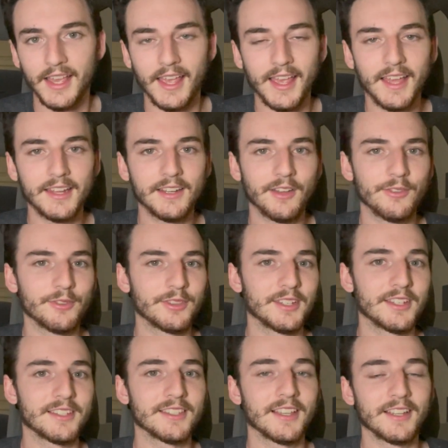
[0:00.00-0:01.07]
and other
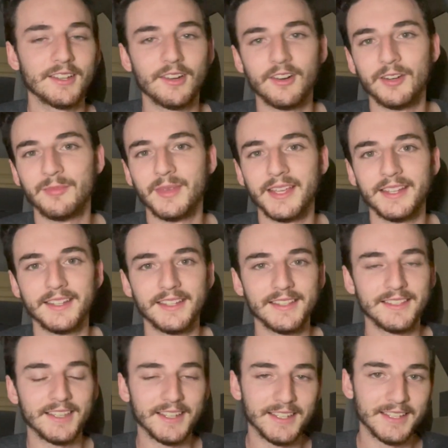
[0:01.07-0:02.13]
things like car
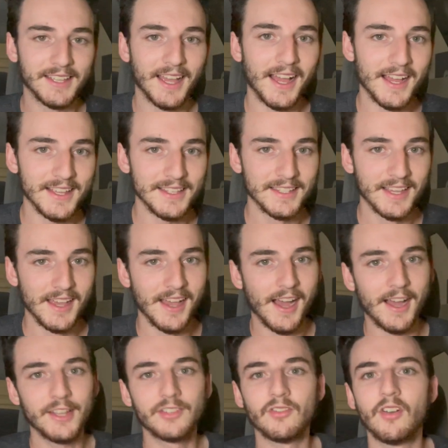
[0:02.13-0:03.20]
maintenance and gas.
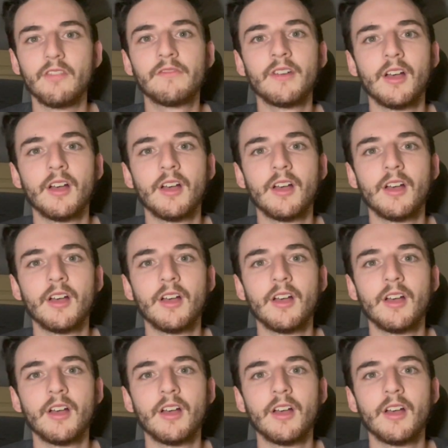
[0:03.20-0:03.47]
I drove